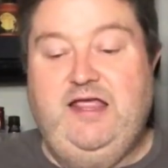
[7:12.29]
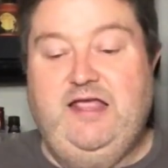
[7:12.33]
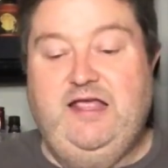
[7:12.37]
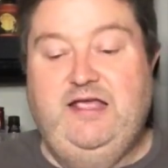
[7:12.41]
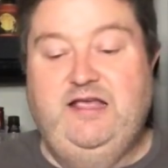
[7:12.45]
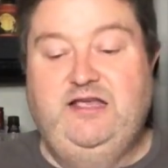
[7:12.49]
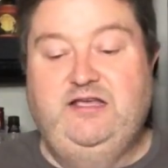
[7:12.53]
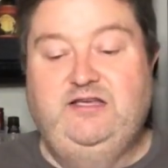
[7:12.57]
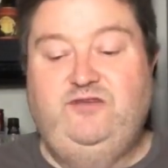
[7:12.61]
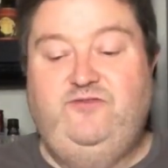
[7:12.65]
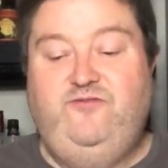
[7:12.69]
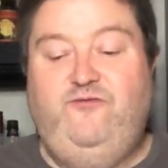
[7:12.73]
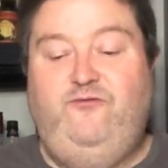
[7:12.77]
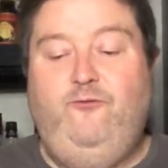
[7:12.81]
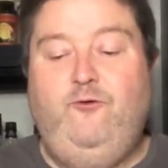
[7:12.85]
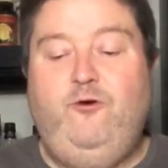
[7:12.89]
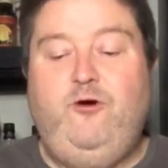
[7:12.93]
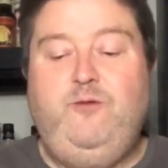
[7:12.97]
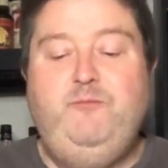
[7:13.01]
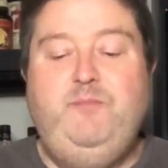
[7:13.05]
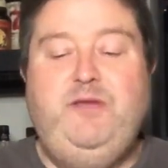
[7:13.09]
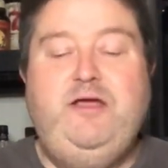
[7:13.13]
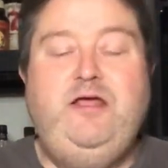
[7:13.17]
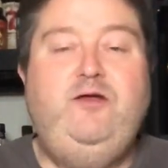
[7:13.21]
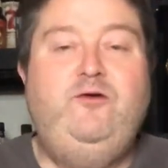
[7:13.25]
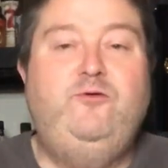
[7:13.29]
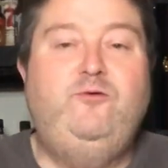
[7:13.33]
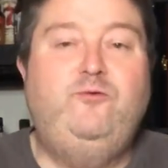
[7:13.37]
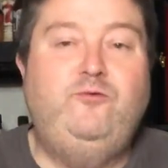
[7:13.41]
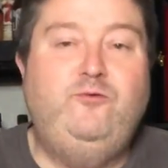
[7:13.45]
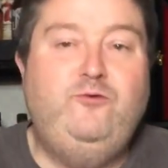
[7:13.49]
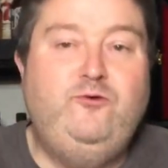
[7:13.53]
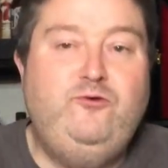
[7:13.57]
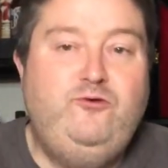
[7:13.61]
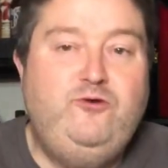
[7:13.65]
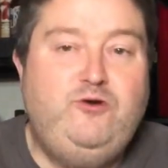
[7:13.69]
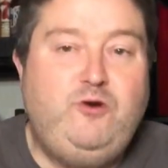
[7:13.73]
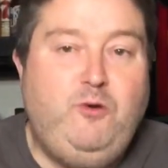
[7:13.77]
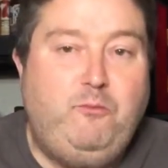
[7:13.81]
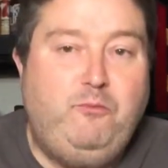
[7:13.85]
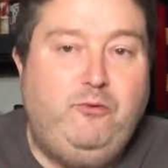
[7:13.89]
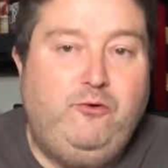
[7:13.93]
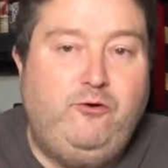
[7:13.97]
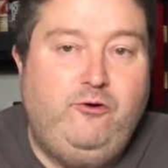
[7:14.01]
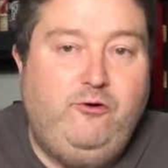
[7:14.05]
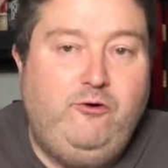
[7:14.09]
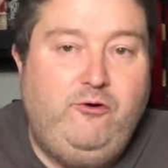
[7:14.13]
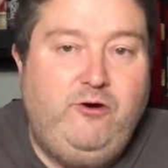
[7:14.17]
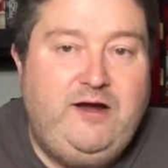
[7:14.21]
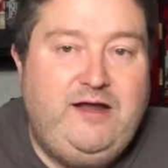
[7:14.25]
is Forbidden Root
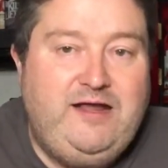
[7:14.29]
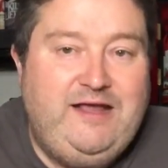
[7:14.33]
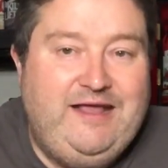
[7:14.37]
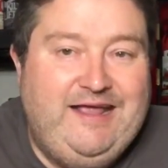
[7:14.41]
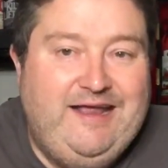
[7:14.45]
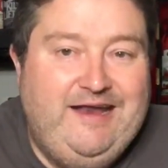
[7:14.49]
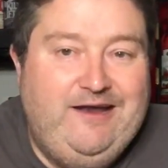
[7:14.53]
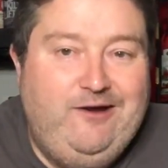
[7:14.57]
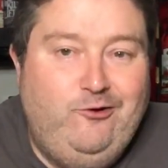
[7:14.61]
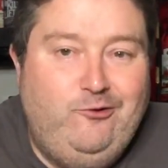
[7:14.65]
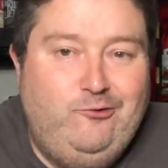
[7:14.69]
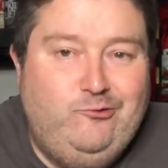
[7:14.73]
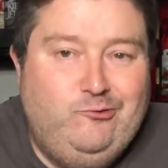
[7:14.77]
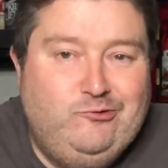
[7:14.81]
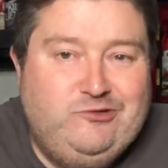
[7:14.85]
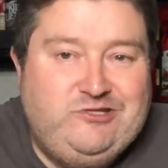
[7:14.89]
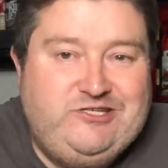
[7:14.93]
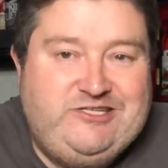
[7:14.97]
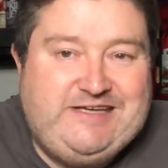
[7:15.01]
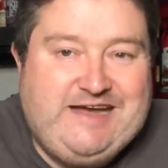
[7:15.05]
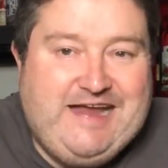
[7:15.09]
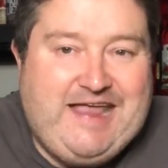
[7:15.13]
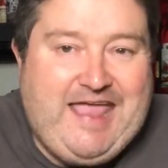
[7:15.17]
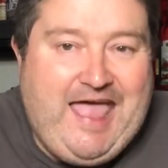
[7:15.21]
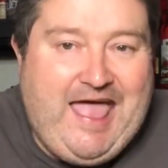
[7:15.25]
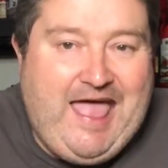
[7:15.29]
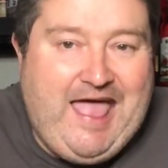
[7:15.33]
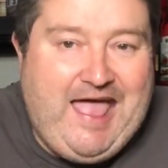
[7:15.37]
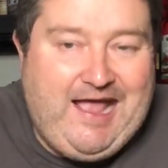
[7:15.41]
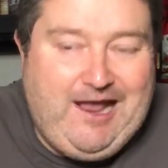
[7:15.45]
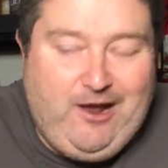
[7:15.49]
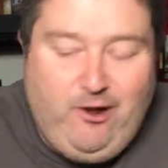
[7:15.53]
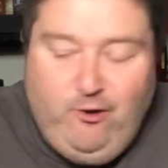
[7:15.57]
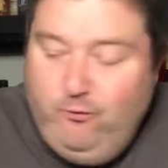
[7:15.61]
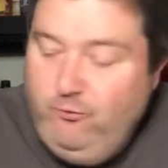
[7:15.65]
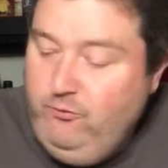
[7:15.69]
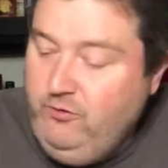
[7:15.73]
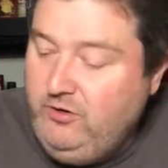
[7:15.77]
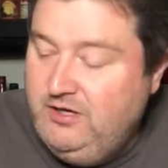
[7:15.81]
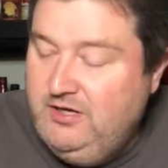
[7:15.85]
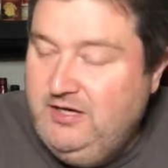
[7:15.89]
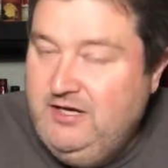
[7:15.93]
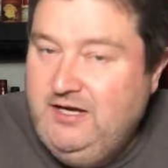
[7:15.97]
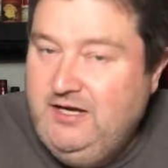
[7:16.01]
Brewery in Old Chicago.